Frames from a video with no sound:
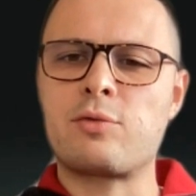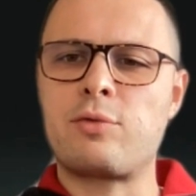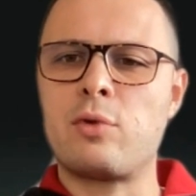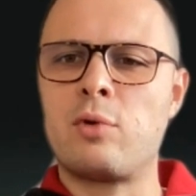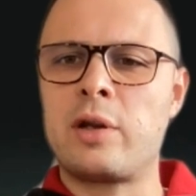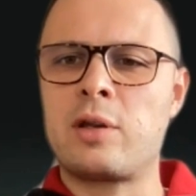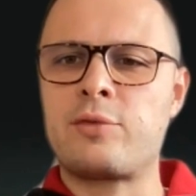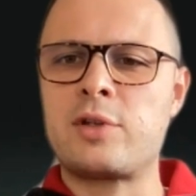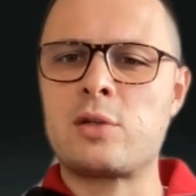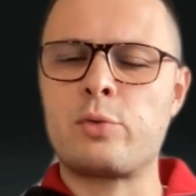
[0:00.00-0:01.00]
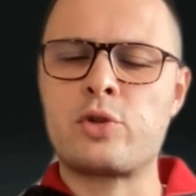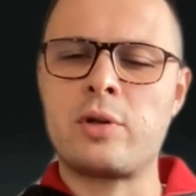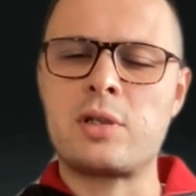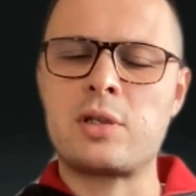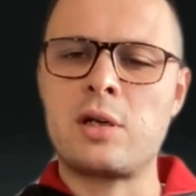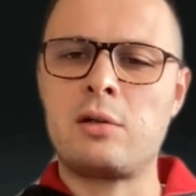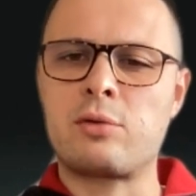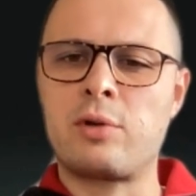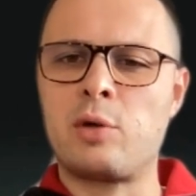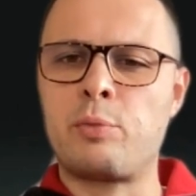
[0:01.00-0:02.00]
for NFTs which they sell
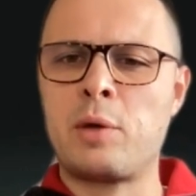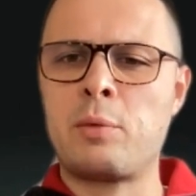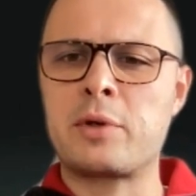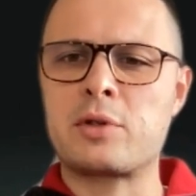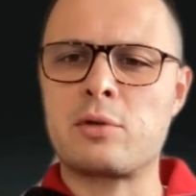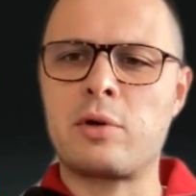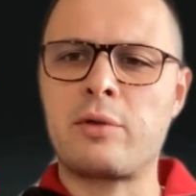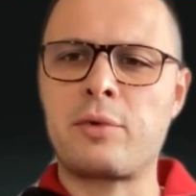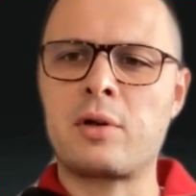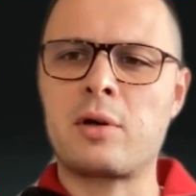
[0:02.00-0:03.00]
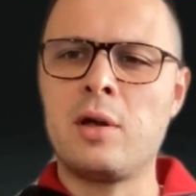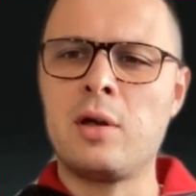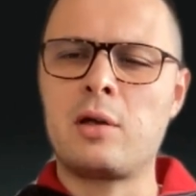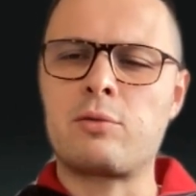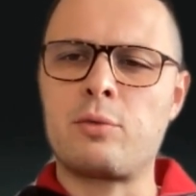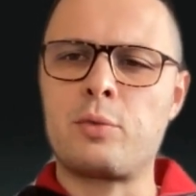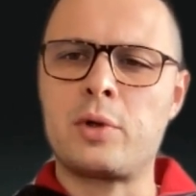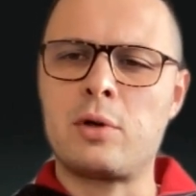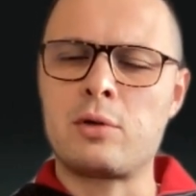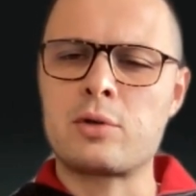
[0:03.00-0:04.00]
to their public. So I think it
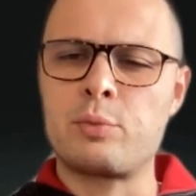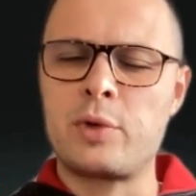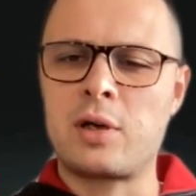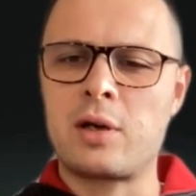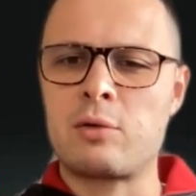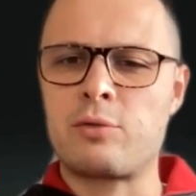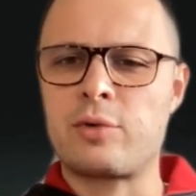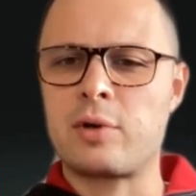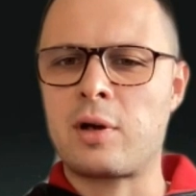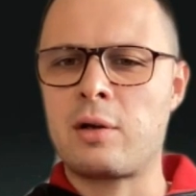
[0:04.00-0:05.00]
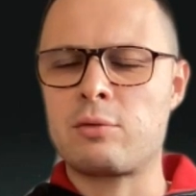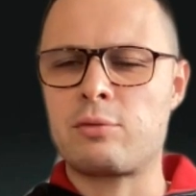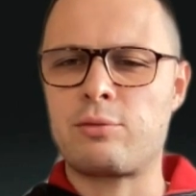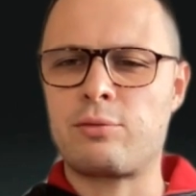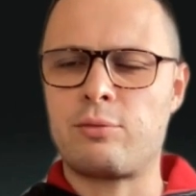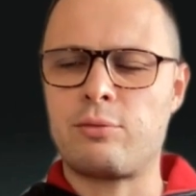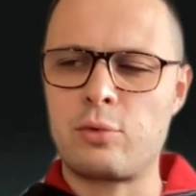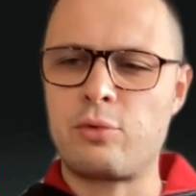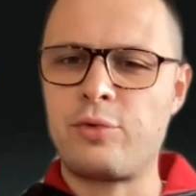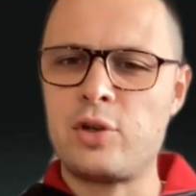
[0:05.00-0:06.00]
will also be kind of
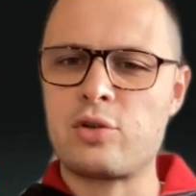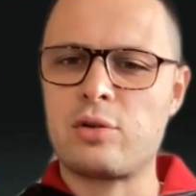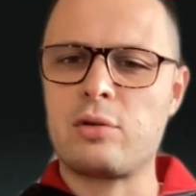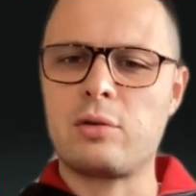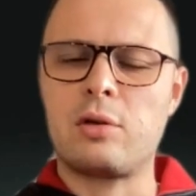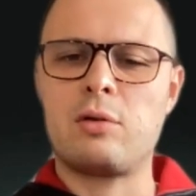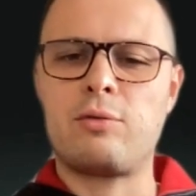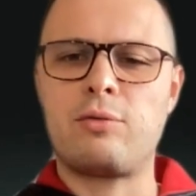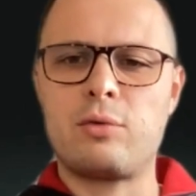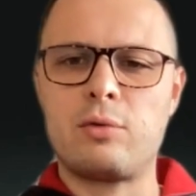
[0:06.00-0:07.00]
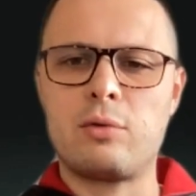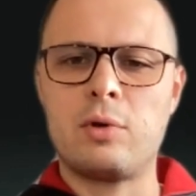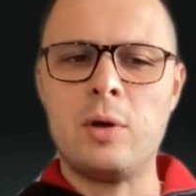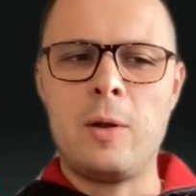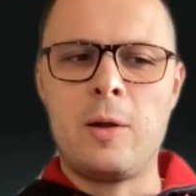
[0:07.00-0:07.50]
good feature for